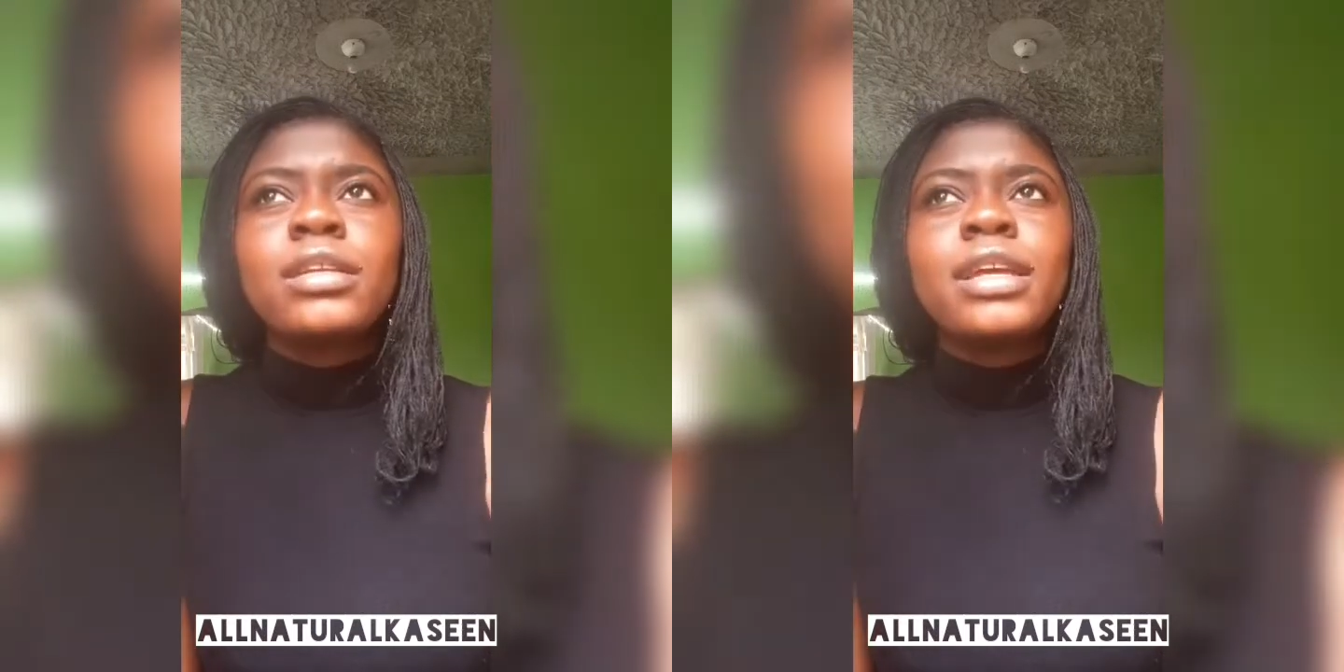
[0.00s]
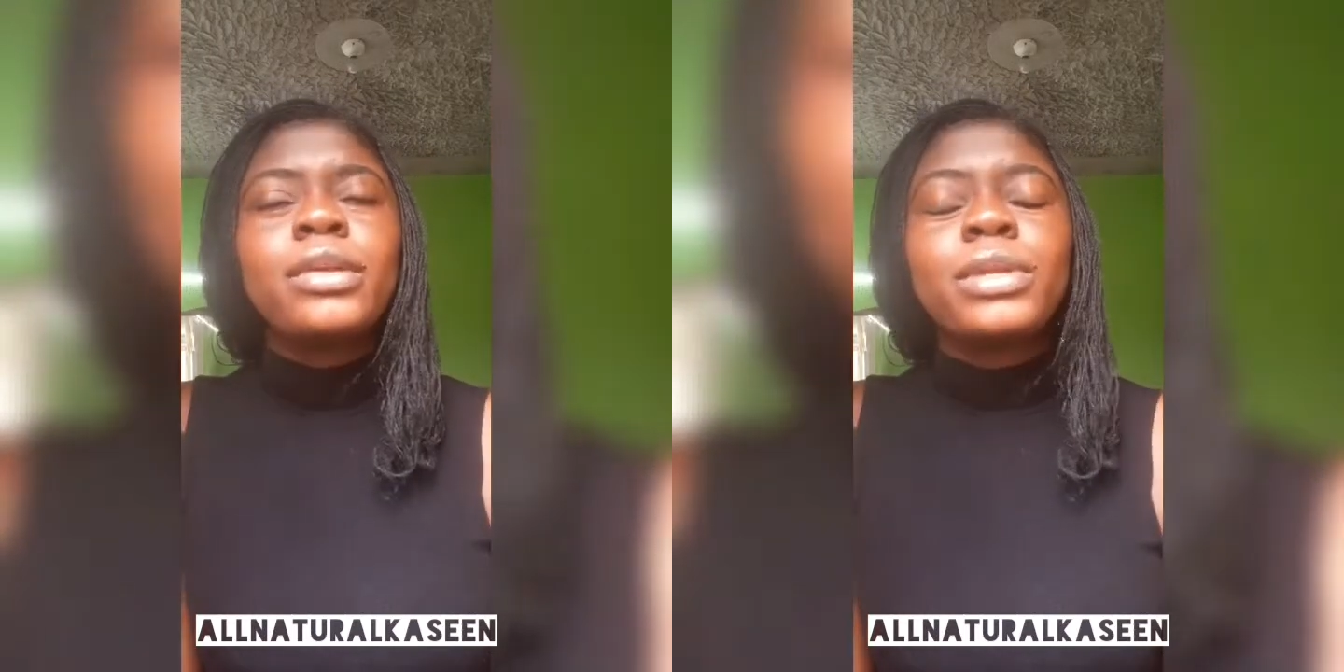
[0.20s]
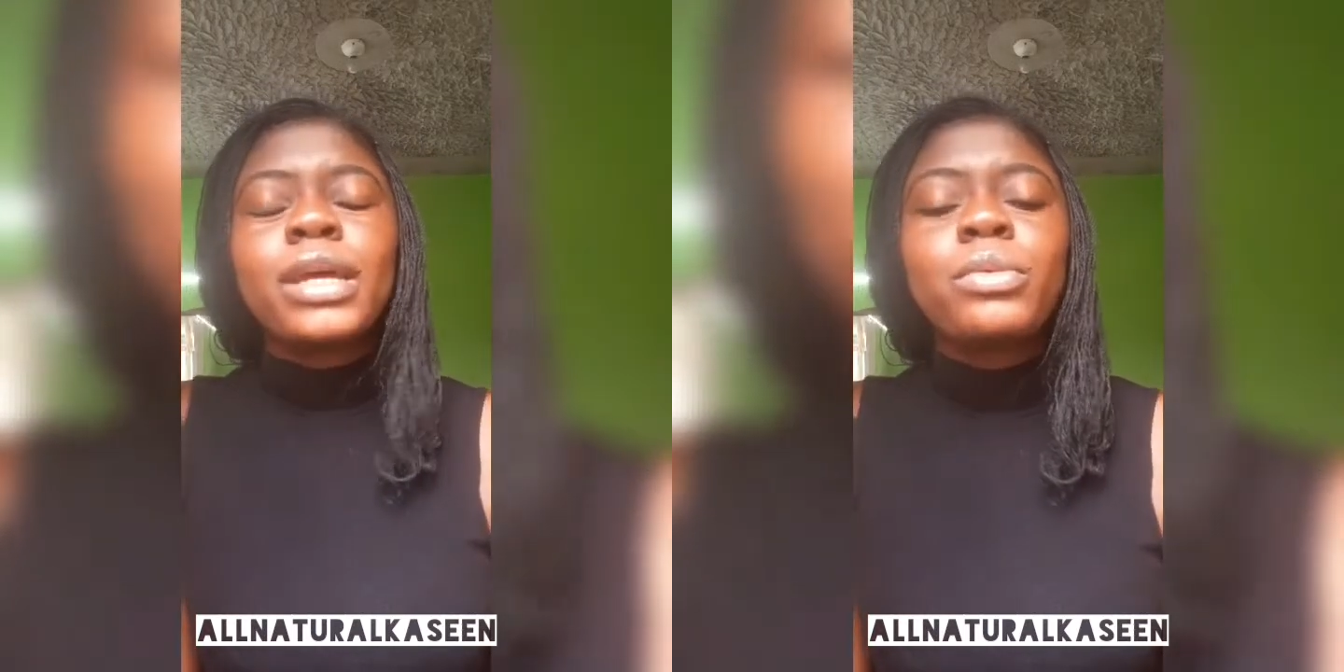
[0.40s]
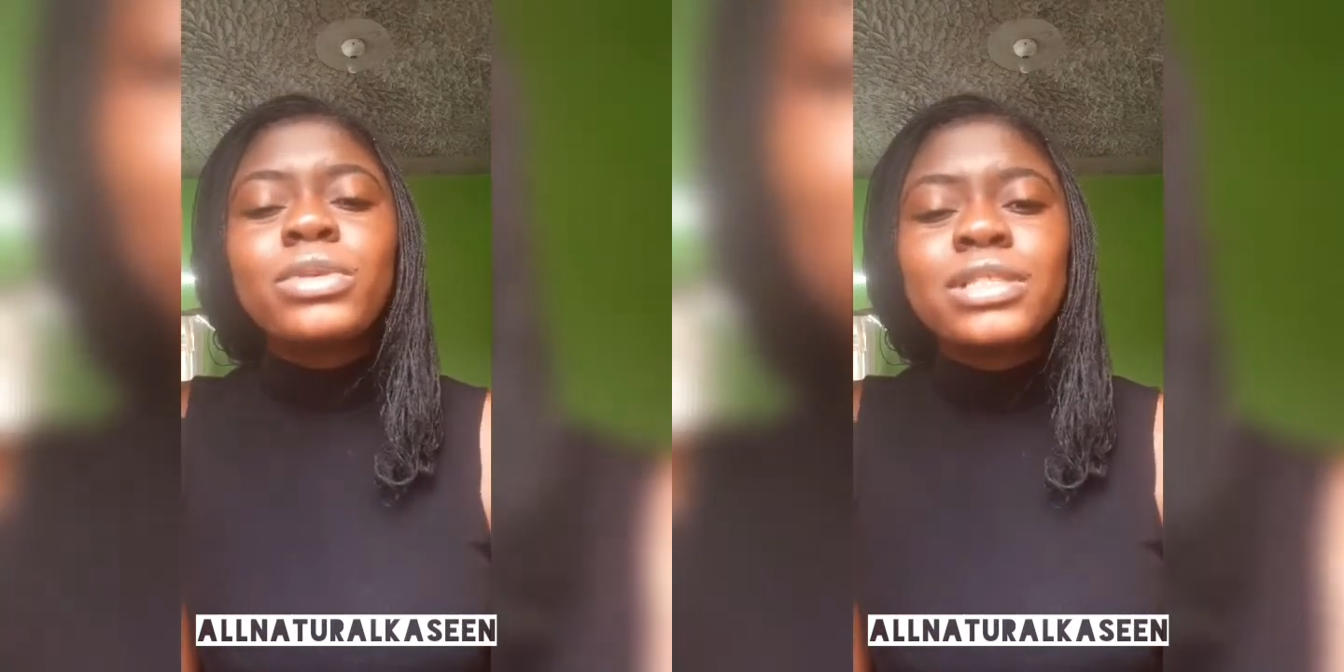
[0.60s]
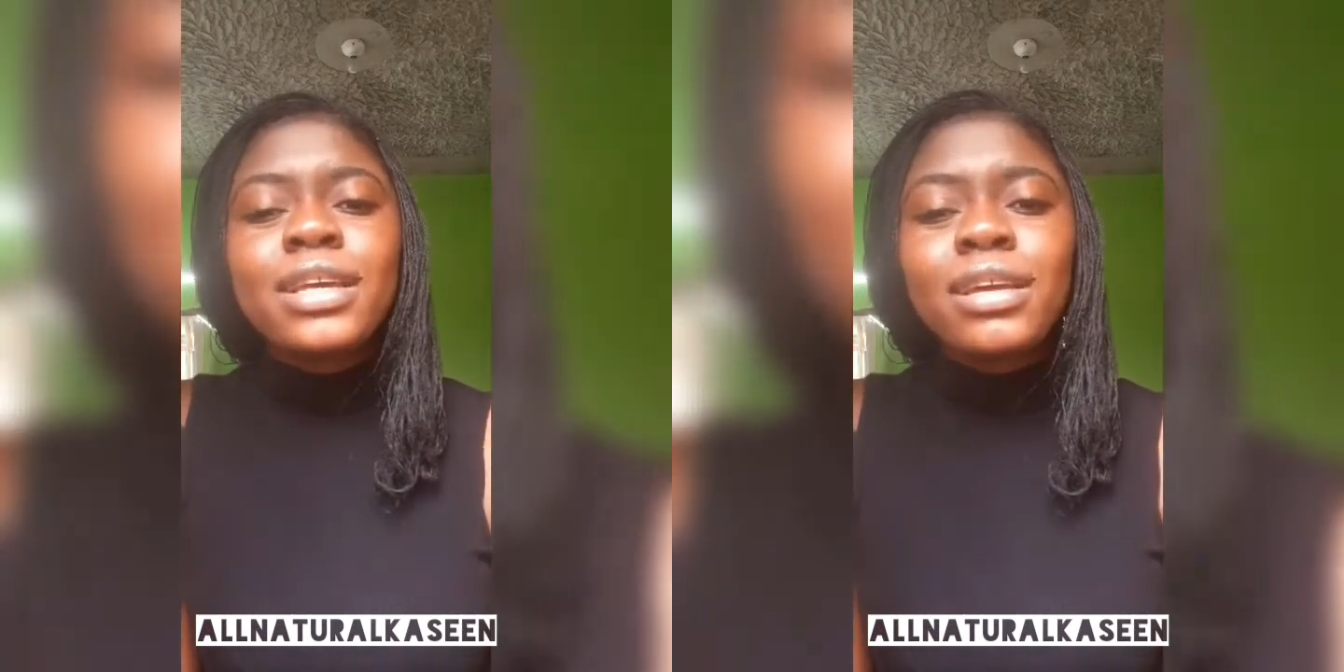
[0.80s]
They
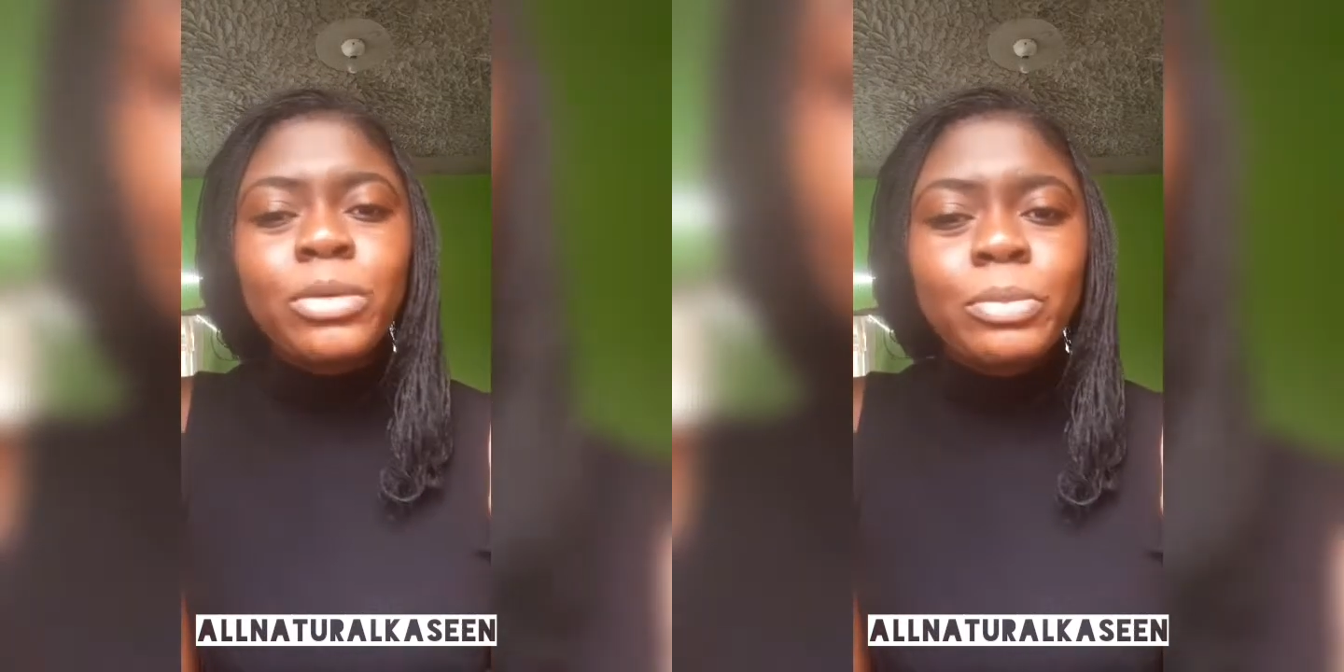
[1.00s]
won't take